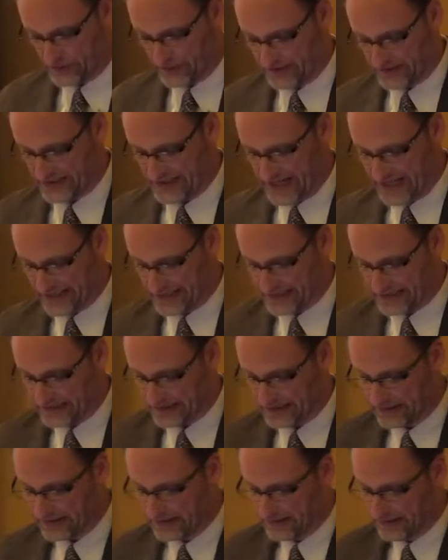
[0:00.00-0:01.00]

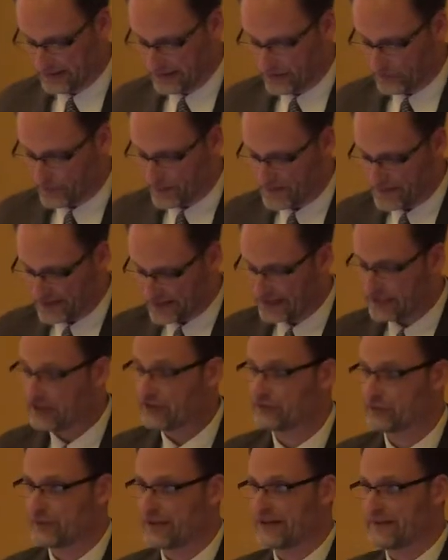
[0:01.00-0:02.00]
Christianity within a
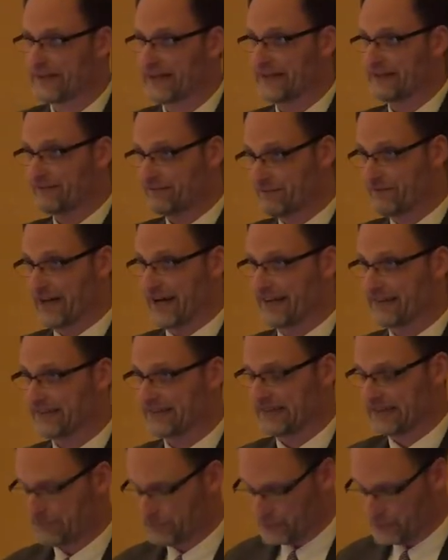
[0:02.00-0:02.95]
history that vastly